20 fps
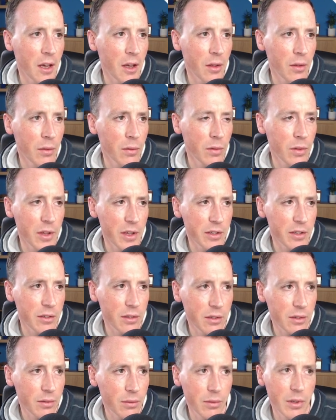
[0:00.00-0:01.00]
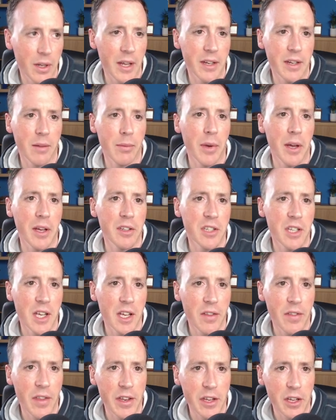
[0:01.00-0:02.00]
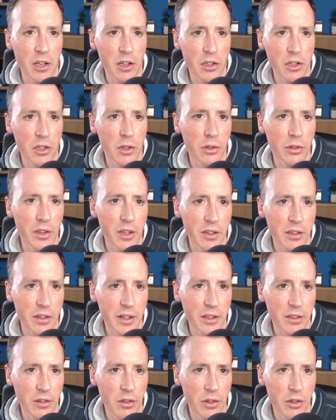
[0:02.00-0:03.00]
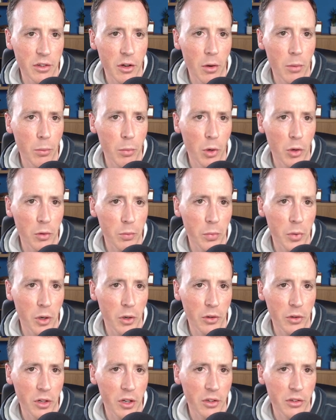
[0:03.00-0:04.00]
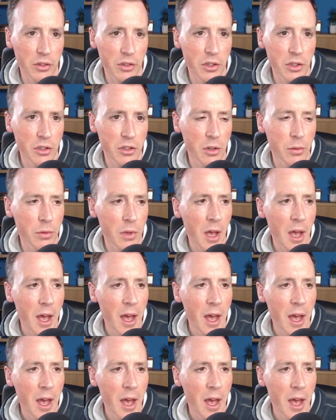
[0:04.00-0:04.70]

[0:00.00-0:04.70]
this landing page here, and then you can use these links at the top: blog, podcast, and YouTube.